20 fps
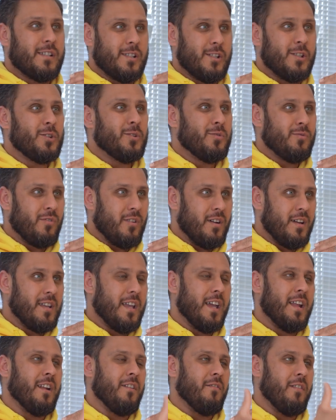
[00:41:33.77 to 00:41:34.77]
to you, right,
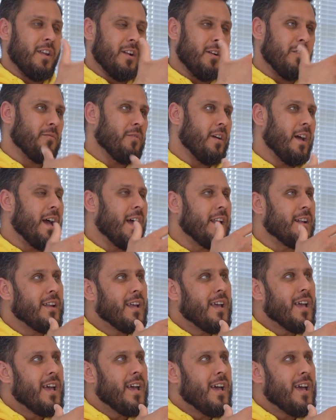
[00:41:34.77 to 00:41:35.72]
and